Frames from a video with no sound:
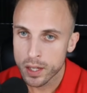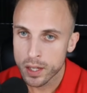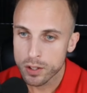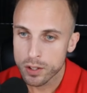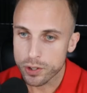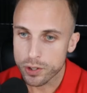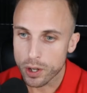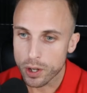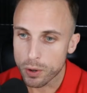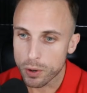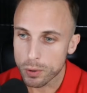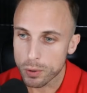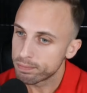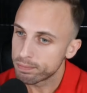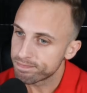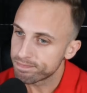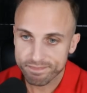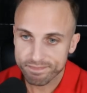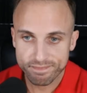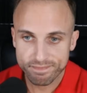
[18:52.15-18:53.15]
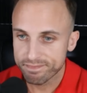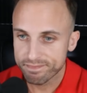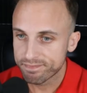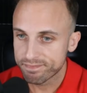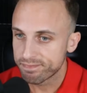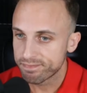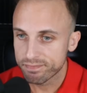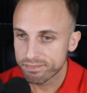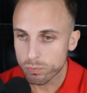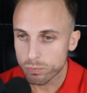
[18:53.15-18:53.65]
So
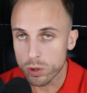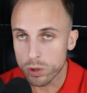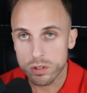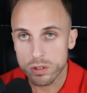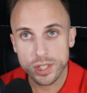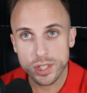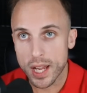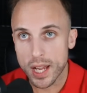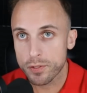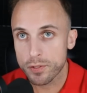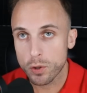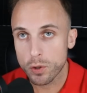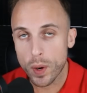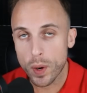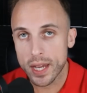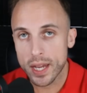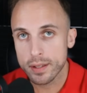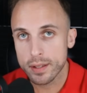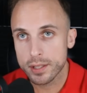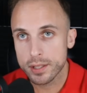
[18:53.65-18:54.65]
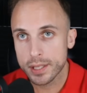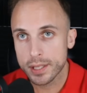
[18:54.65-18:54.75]
we'll just have to wait and see.